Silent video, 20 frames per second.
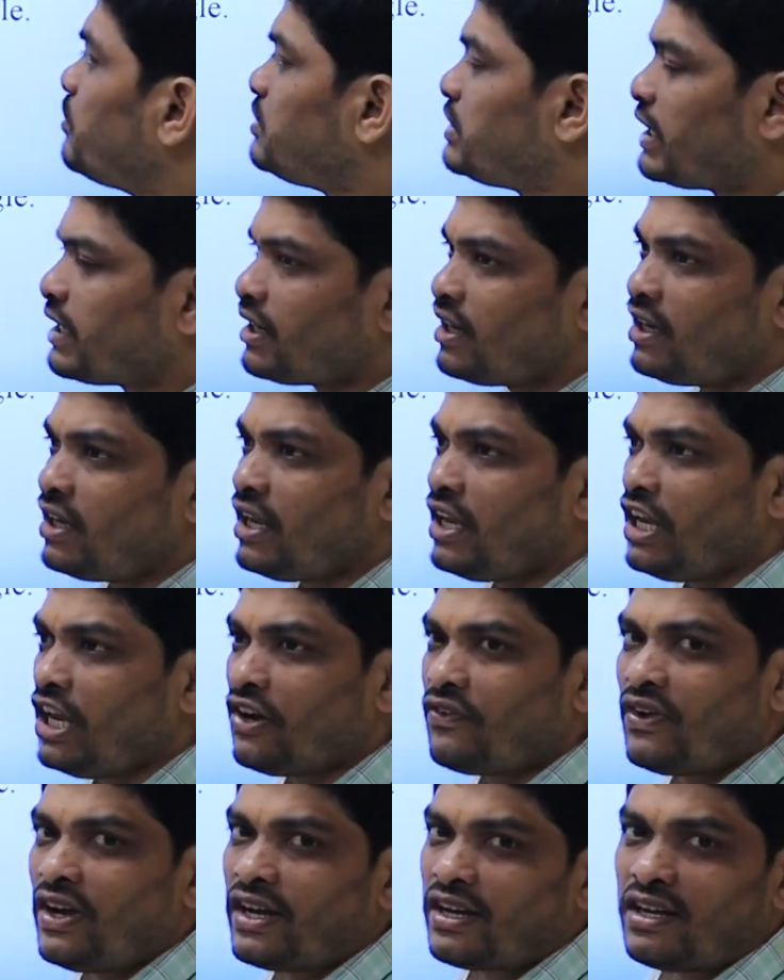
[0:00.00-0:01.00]
Generally,
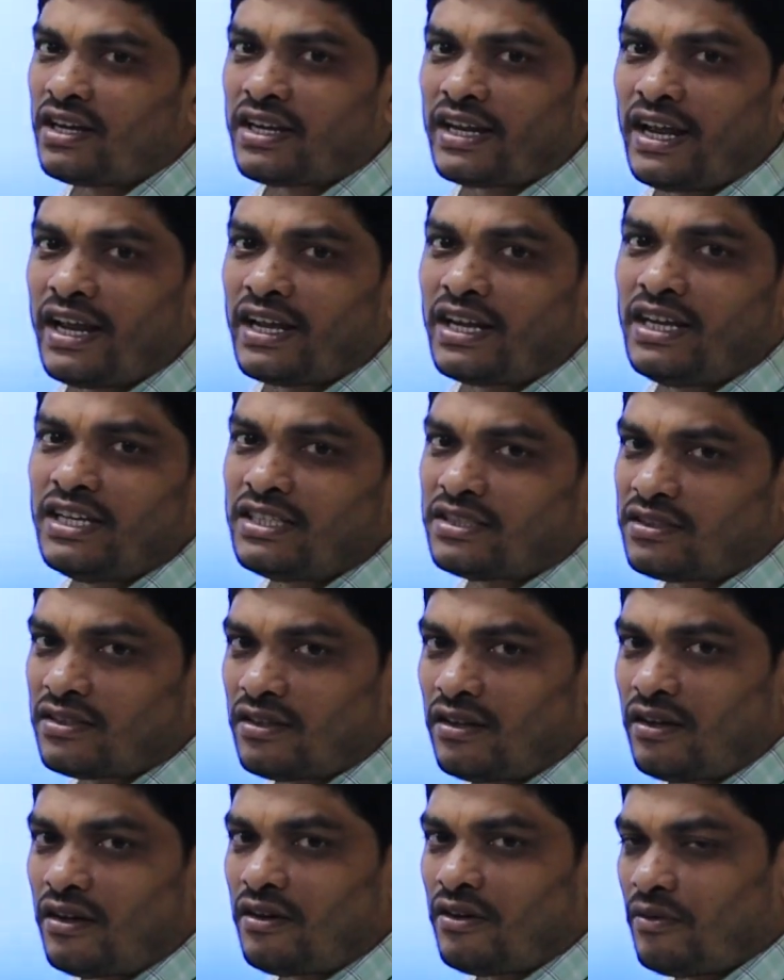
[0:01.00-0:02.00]
equilateral triangle is
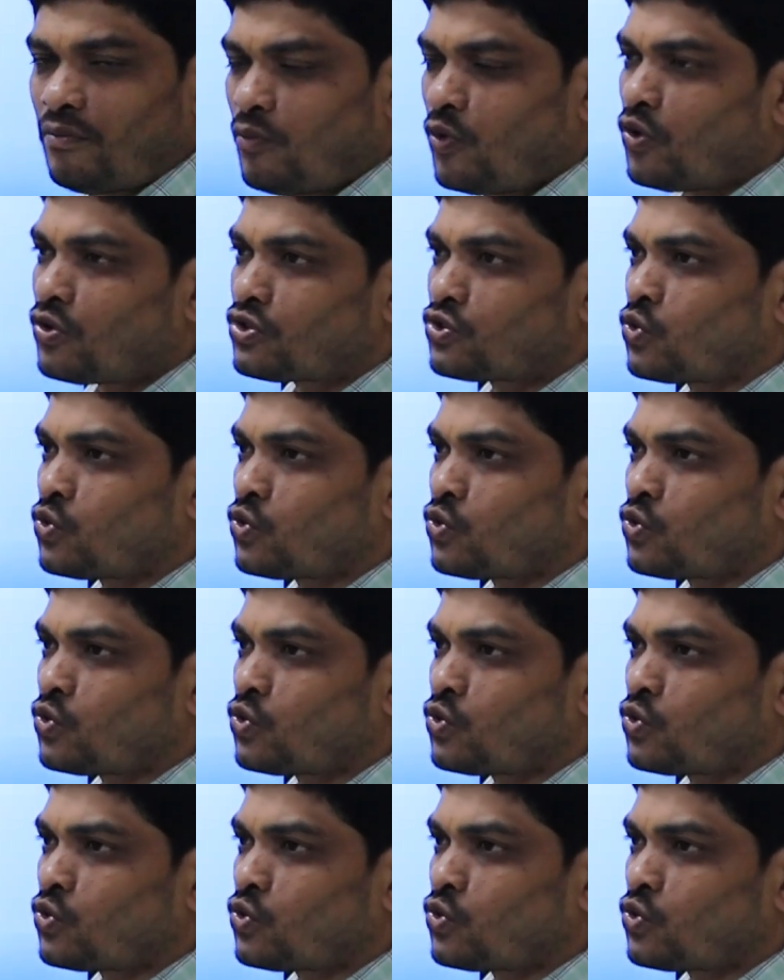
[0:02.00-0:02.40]
more